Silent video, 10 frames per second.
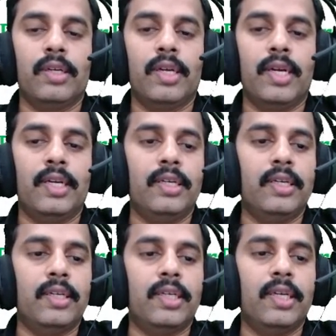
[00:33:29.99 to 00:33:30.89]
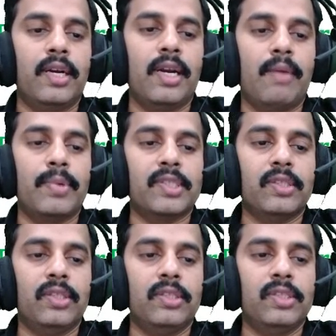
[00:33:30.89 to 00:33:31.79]
and here Laplace,
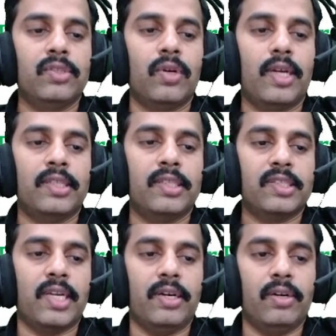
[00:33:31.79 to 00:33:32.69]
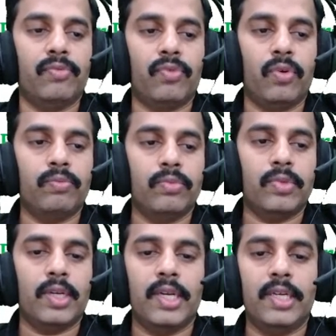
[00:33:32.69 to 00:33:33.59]
these all are in the standard form,
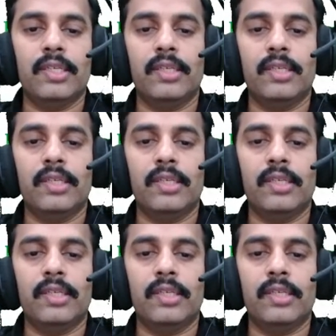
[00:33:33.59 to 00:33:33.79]
right?